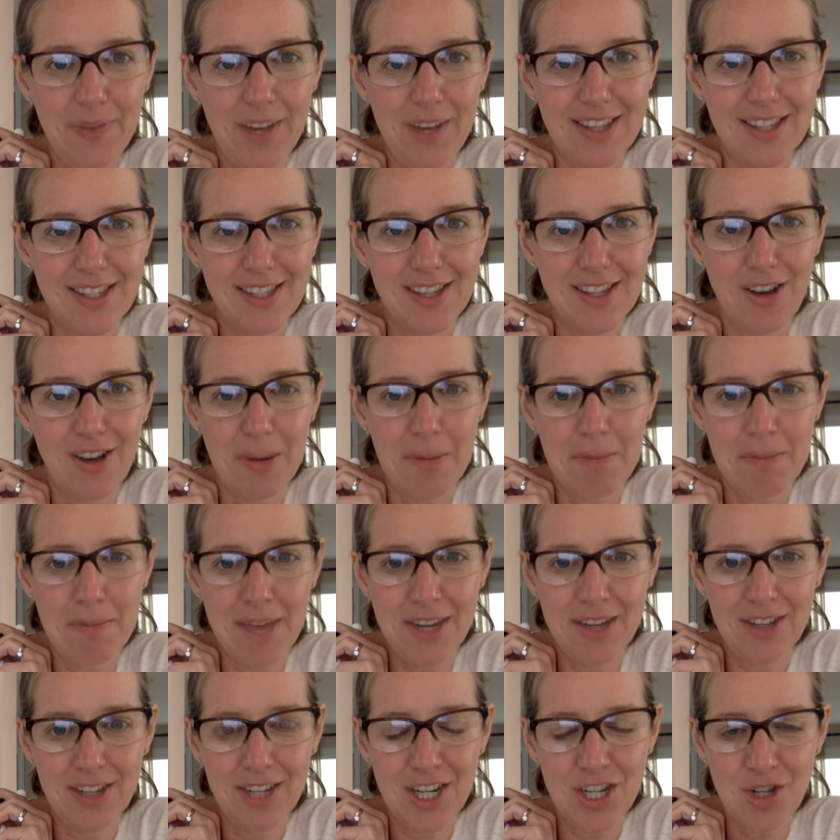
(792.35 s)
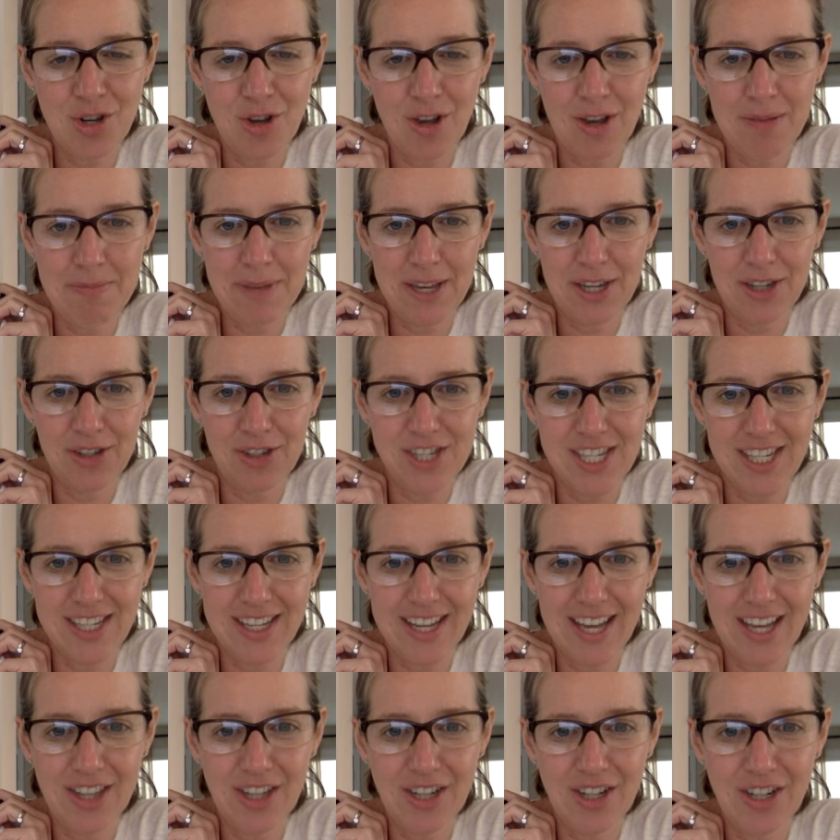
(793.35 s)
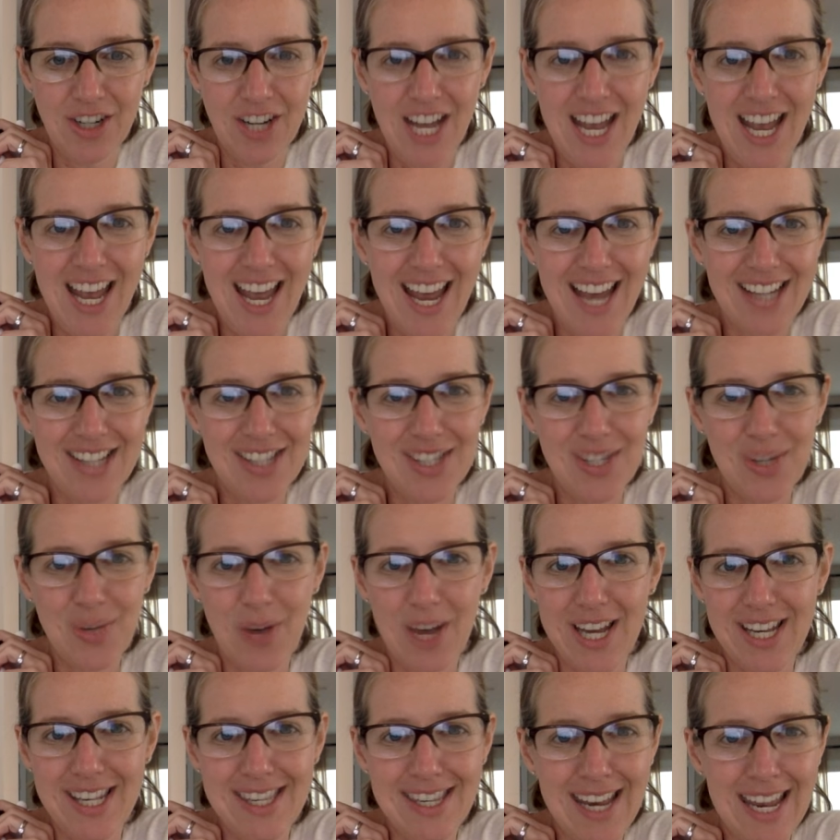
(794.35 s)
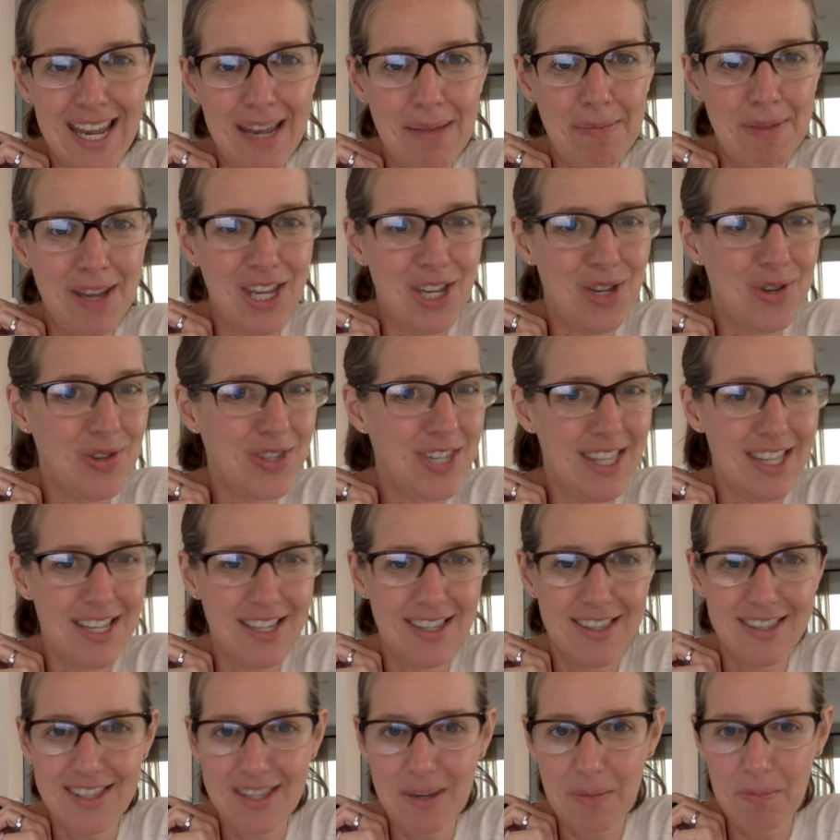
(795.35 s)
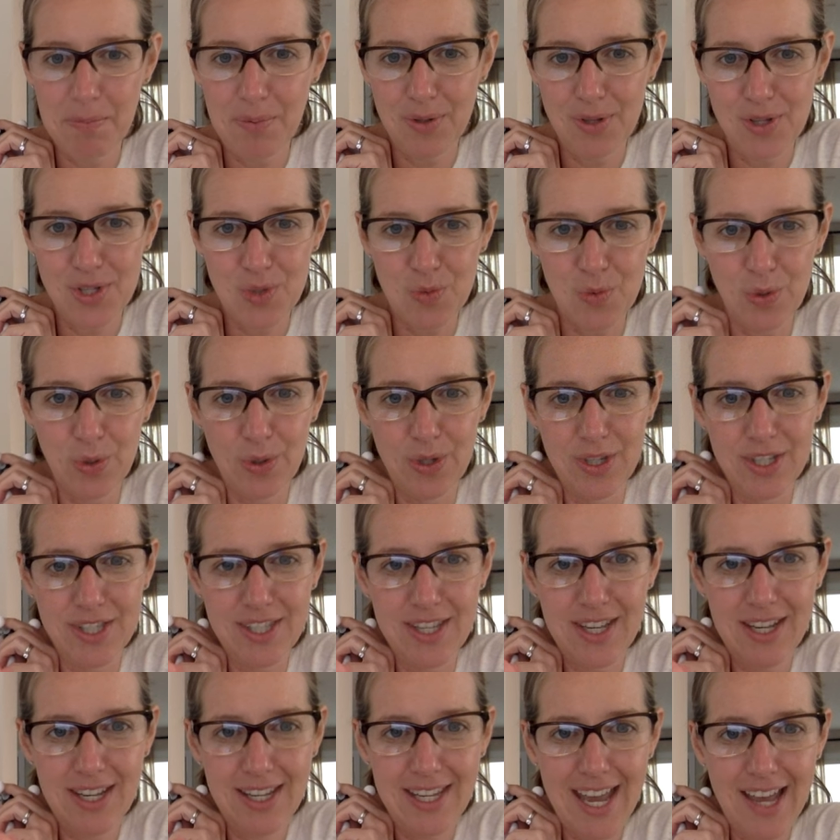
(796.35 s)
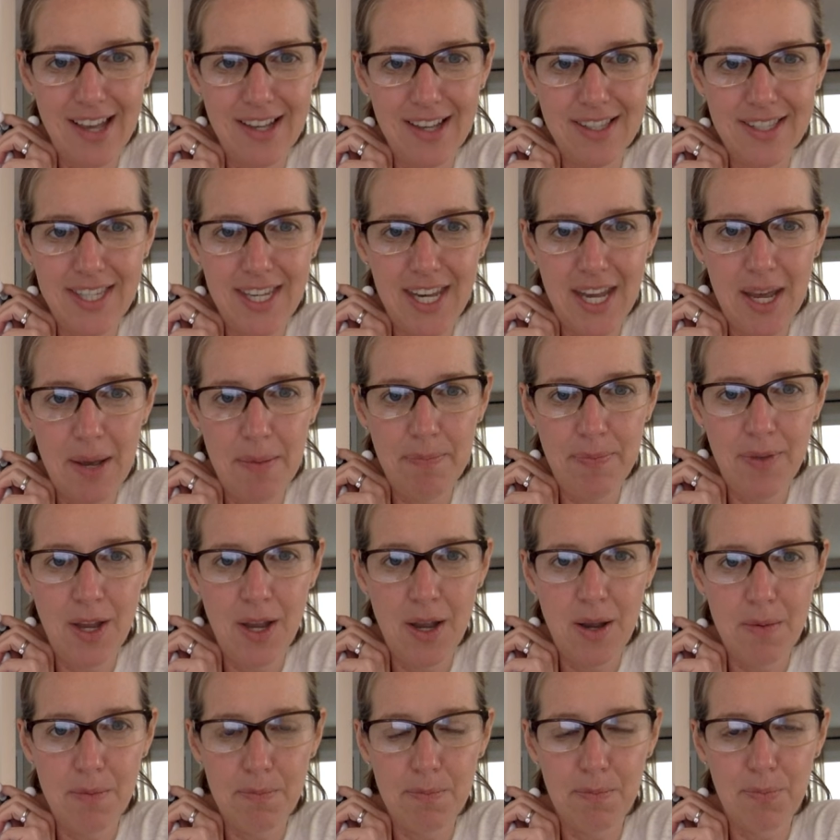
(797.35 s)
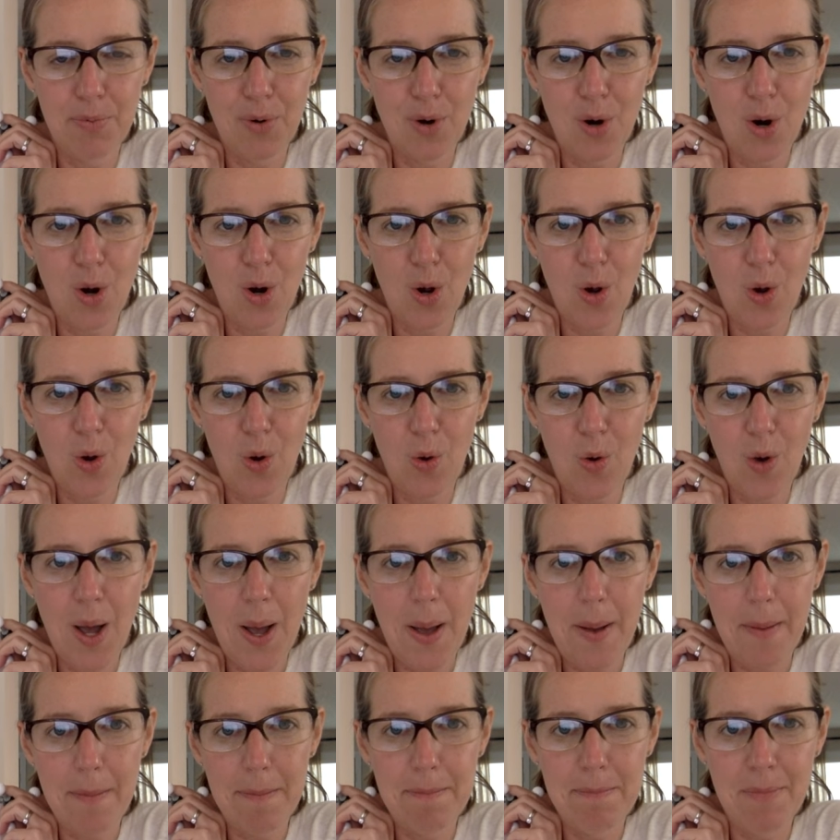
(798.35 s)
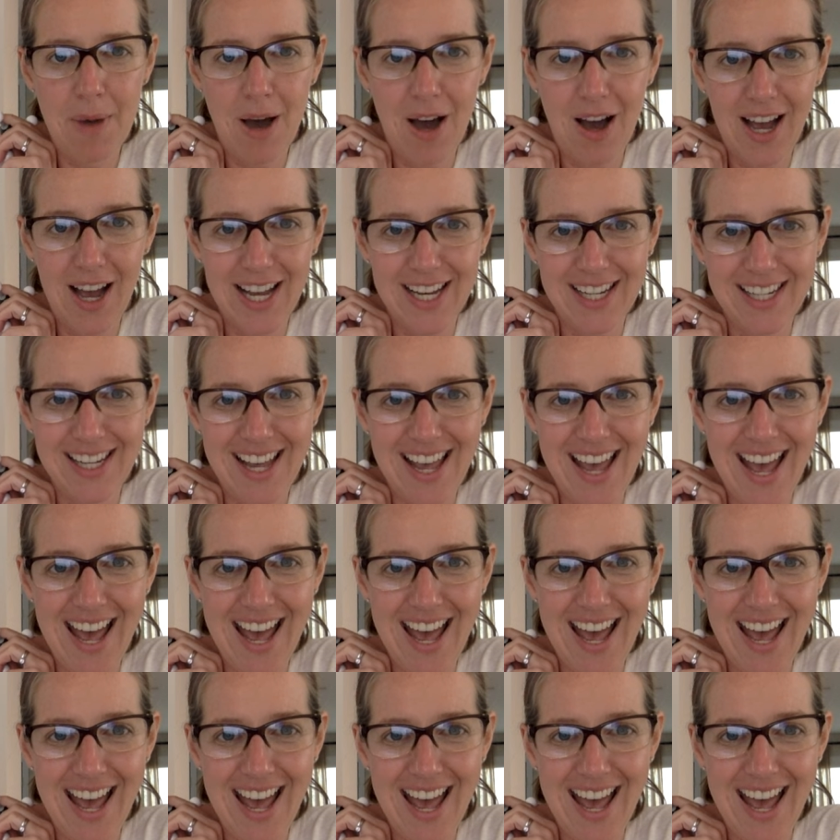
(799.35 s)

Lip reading: It's got a metal and a nonmetal together, and so I'd name it using the simplest rules. Calcium, bromide.